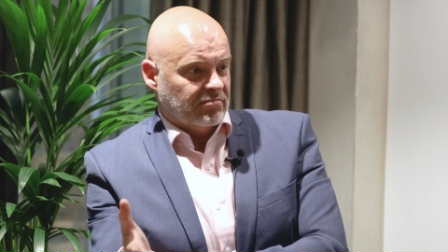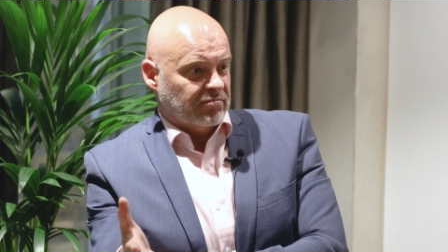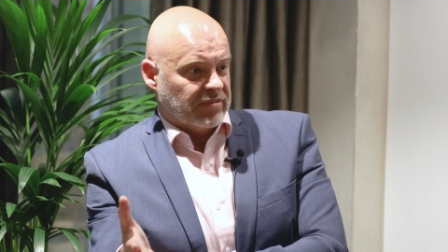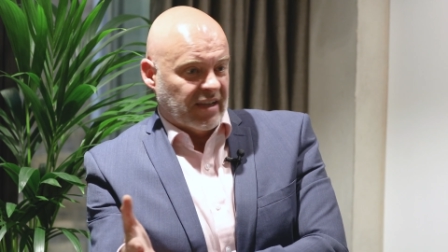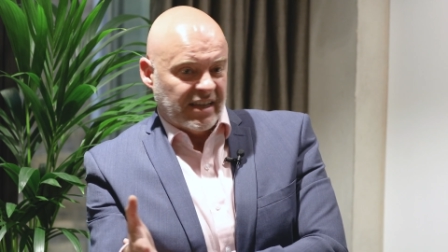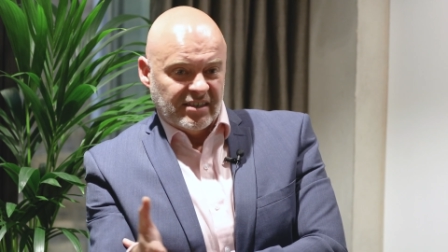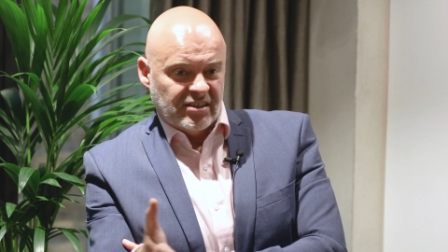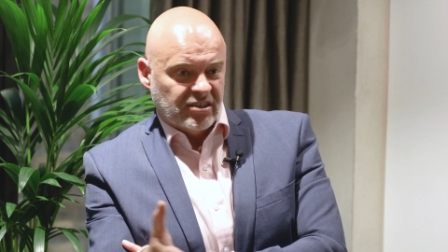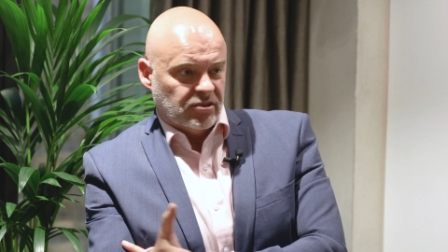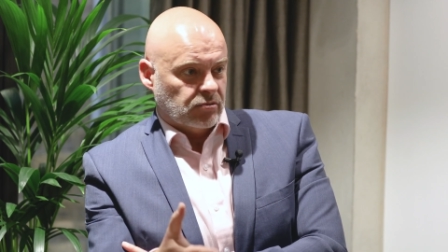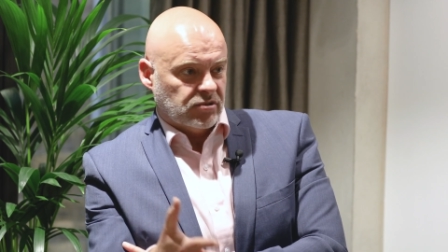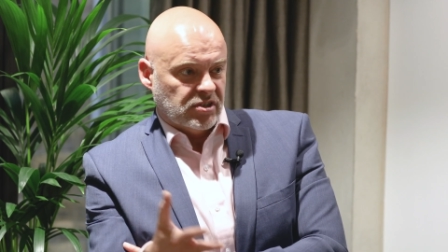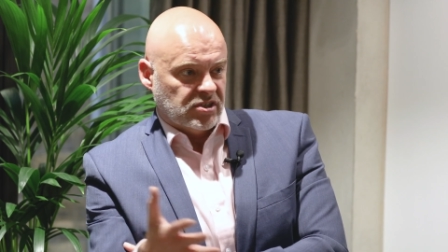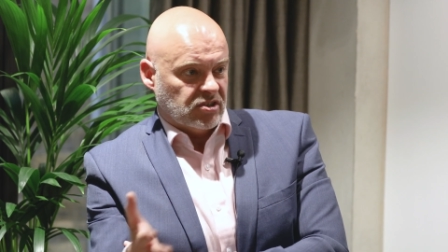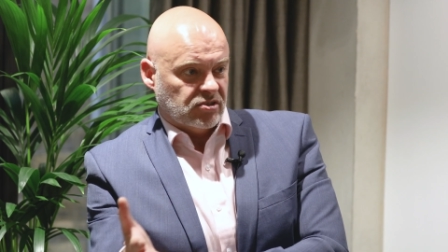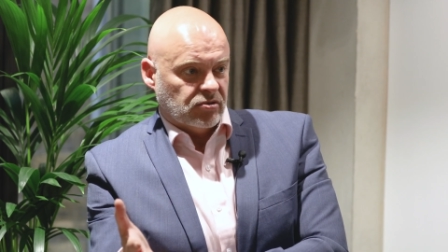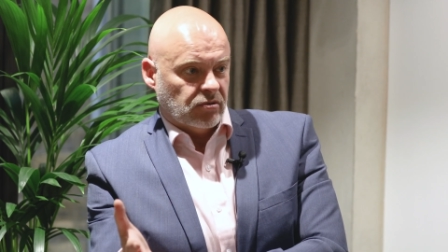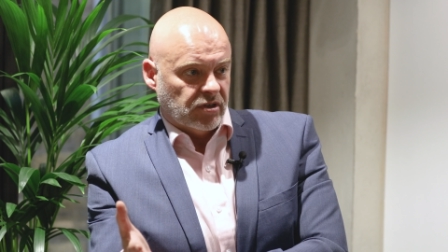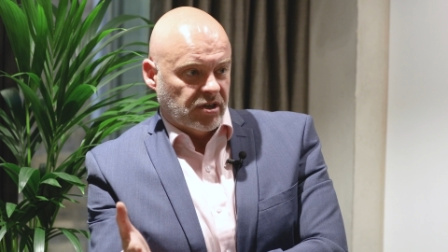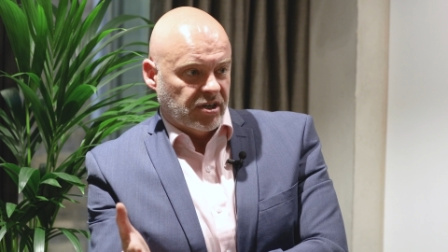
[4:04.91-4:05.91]
blended or
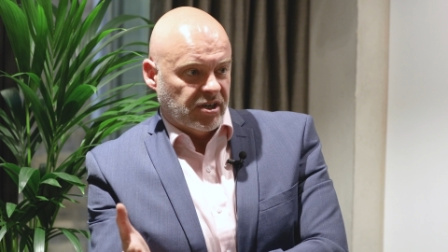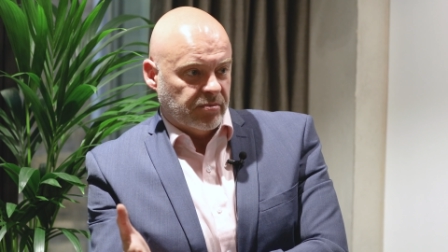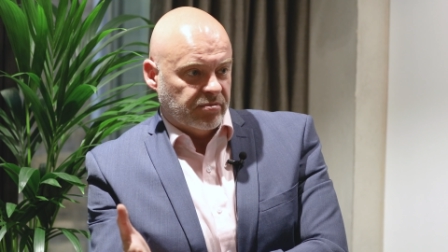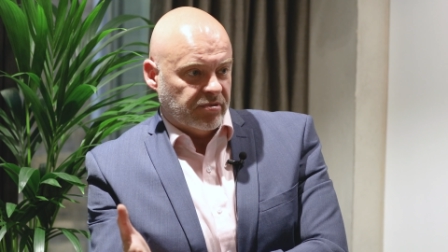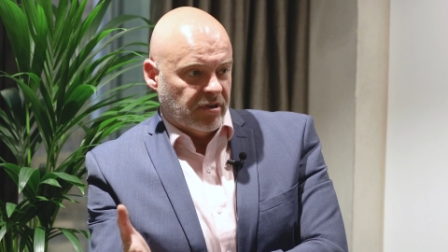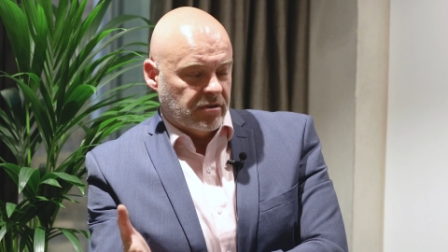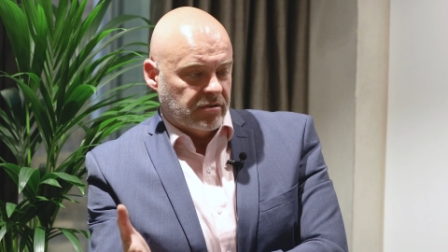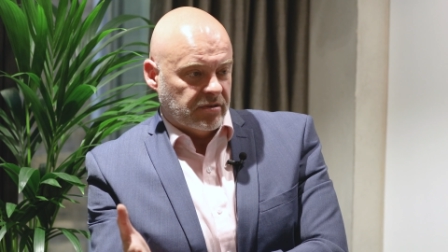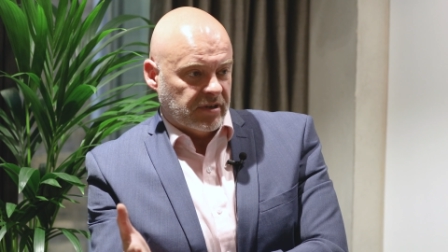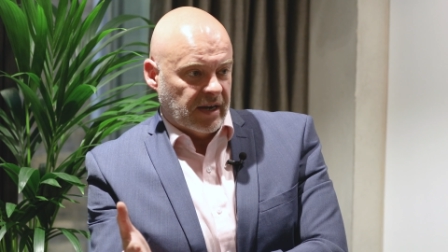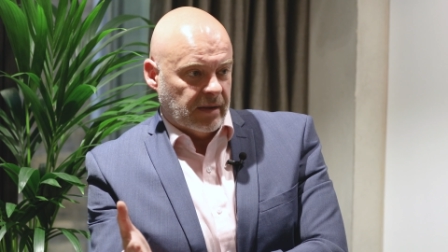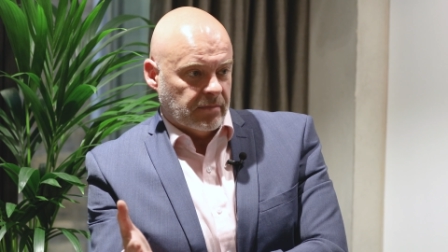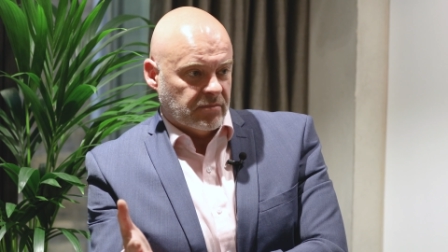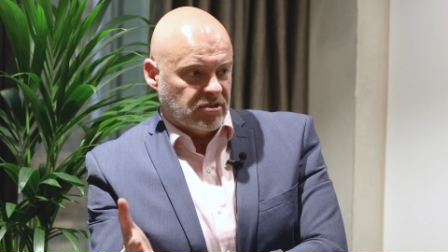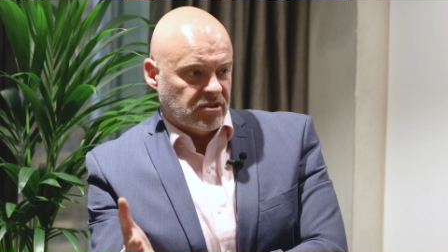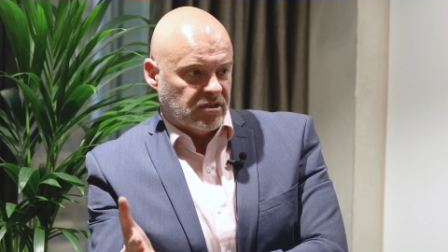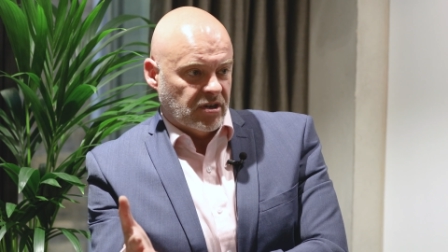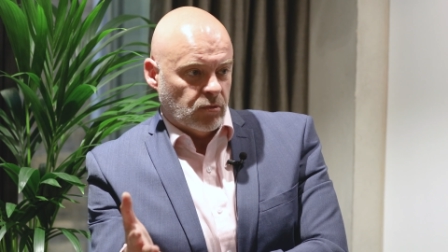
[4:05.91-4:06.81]
digital learning programs.